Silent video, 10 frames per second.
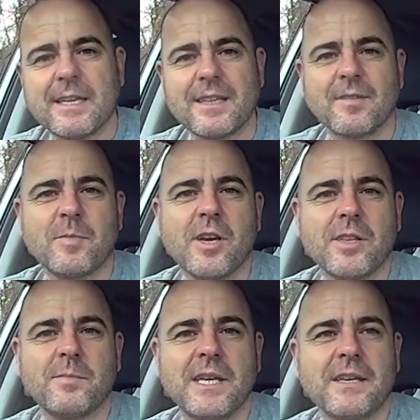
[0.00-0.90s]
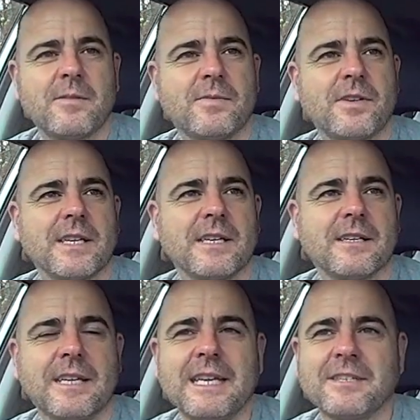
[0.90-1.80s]
the more they made up for it.
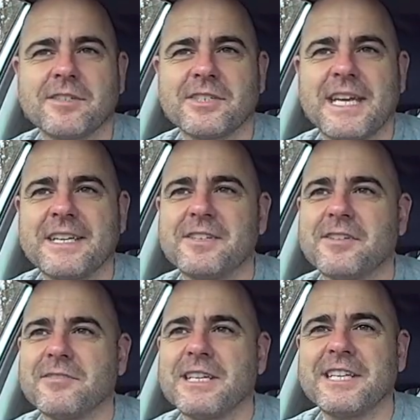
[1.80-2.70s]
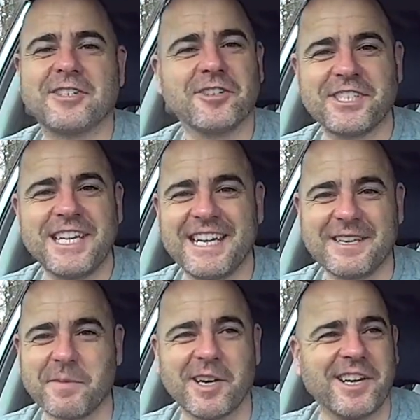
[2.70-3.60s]
It's just that I don't really trust it
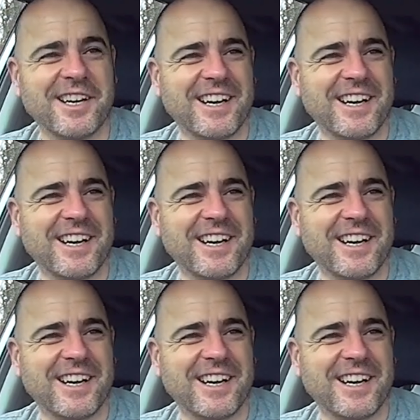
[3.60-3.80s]
anymore.